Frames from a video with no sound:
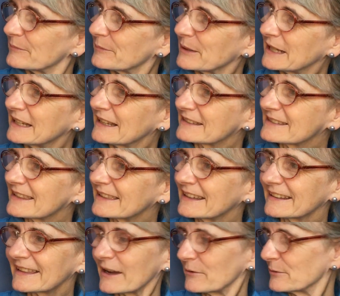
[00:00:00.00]
But he doesn't
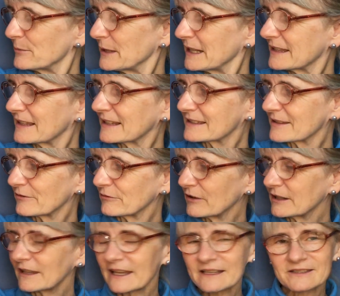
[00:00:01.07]
think that would be. He thinks the
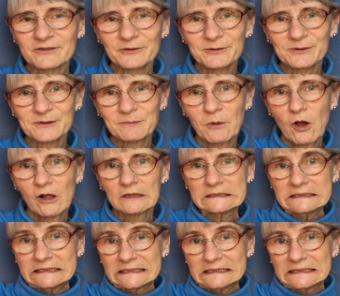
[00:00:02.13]
front legs are too small.